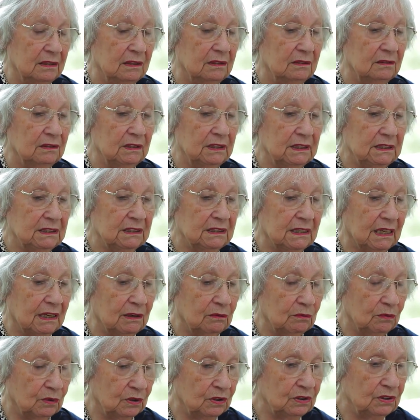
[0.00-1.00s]
The reason
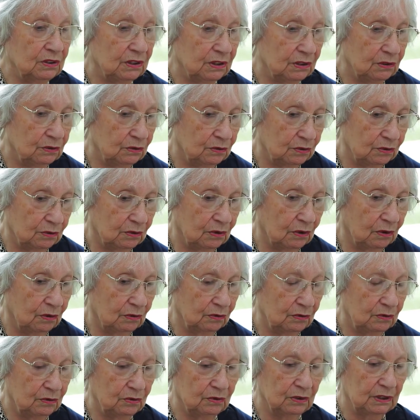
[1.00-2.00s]
I wanted to
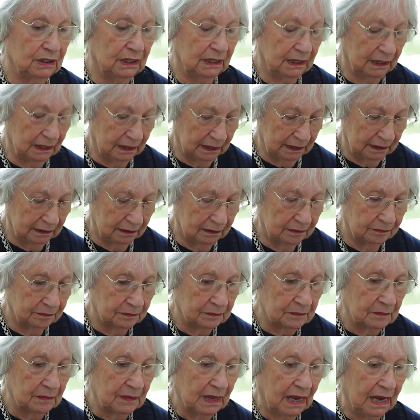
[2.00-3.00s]
go to England,
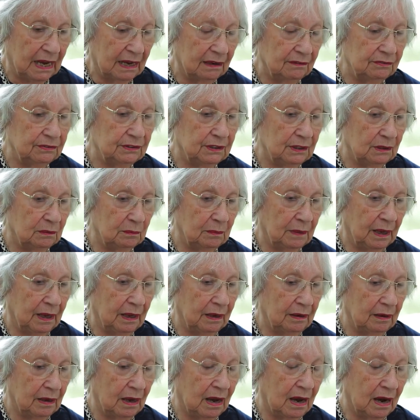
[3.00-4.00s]
after
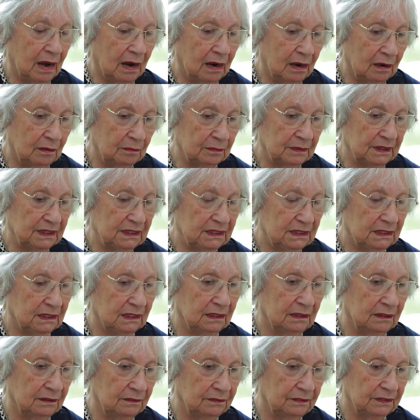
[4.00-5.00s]
my army
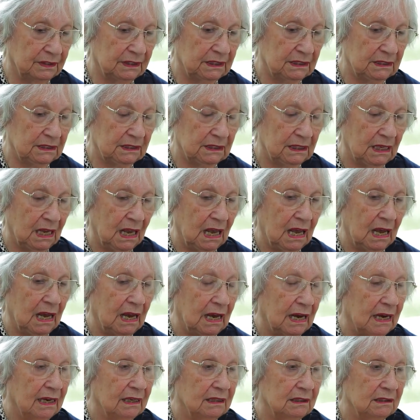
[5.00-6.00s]
service,
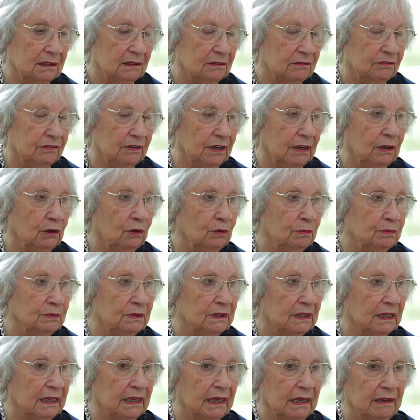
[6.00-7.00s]
I
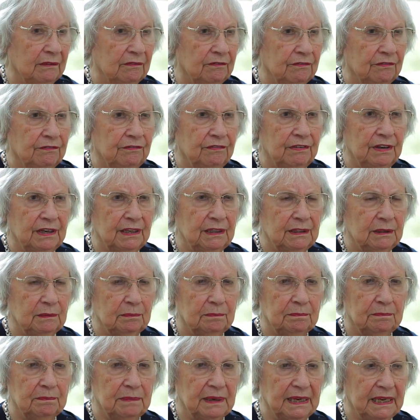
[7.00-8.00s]
developed a
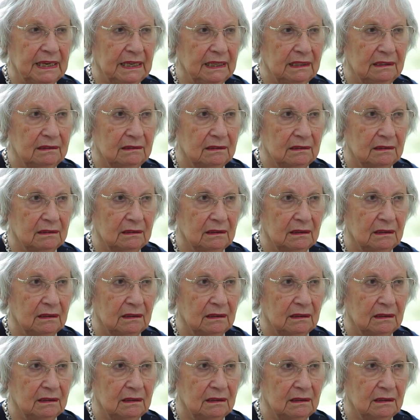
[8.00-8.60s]
very bad